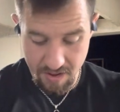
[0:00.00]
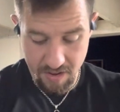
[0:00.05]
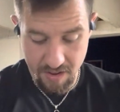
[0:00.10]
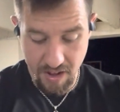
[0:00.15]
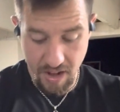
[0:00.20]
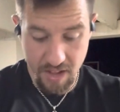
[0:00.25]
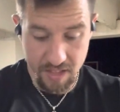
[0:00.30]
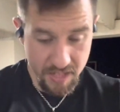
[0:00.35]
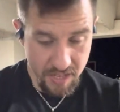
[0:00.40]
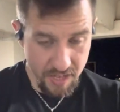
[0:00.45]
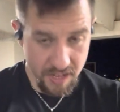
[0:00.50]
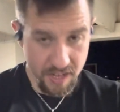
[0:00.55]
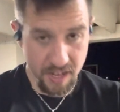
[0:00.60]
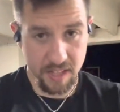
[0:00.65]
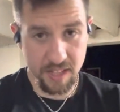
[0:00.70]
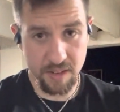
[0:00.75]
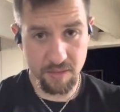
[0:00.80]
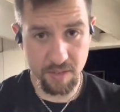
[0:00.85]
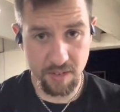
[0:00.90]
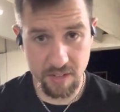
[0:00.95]
I think
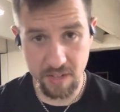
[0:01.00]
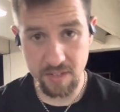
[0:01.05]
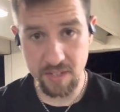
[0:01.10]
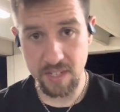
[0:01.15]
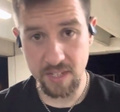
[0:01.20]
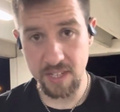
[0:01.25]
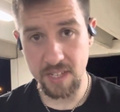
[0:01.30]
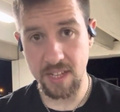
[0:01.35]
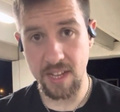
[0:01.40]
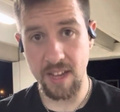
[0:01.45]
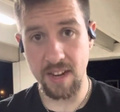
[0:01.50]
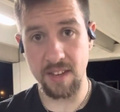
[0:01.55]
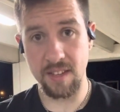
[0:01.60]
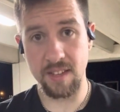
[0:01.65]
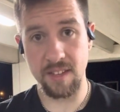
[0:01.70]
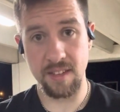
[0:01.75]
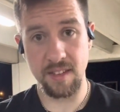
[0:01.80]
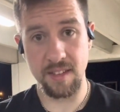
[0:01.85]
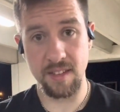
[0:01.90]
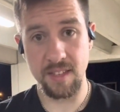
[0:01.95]
we're close to kind of
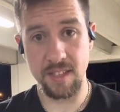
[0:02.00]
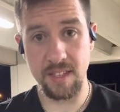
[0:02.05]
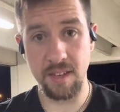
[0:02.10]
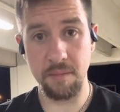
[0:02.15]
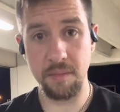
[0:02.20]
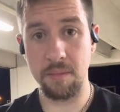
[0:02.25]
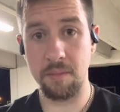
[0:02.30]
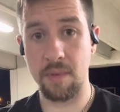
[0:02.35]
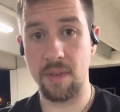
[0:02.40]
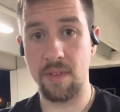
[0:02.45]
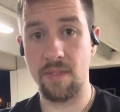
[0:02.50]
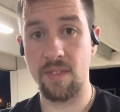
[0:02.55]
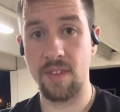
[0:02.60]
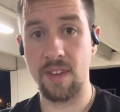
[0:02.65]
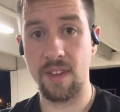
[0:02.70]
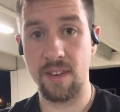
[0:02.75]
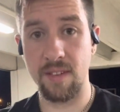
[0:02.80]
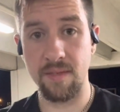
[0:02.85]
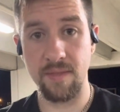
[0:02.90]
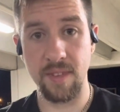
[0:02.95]
something
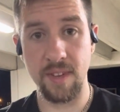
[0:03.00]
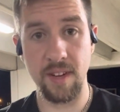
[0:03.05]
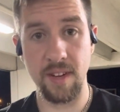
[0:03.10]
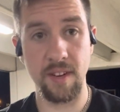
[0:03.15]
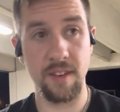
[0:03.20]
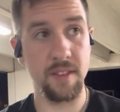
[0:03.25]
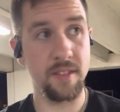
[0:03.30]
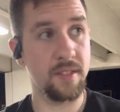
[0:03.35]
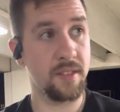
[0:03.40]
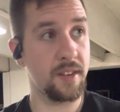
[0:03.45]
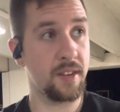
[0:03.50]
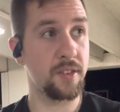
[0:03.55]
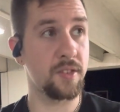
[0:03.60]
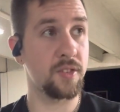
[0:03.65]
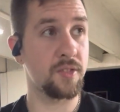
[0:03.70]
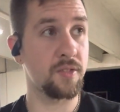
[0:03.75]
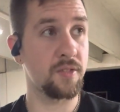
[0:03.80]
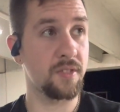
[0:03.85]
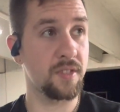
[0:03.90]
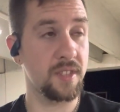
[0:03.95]
pivoting here
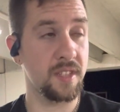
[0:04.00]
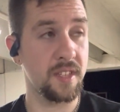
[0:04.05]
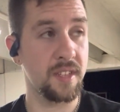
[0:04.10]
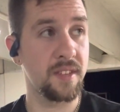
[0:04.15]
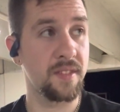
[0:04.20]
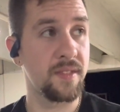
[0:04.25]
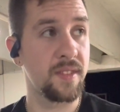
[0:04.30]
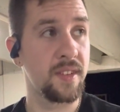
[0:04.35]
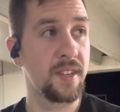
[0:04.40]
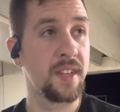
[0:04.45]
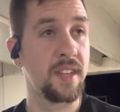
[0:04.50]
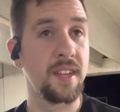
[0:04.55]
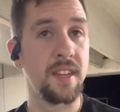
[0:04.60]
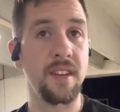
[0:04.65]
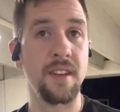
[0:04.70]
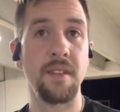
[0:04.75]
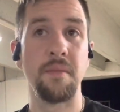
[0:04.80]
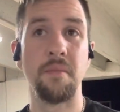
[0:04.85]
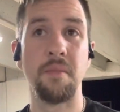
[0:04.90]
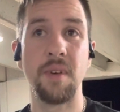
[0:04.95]
shortly,
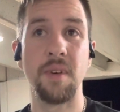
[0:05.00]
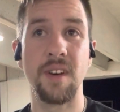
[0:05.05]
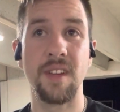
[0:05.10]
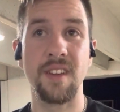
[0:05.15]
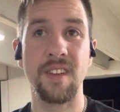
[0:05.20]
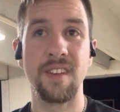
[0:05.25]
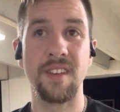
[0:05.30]
but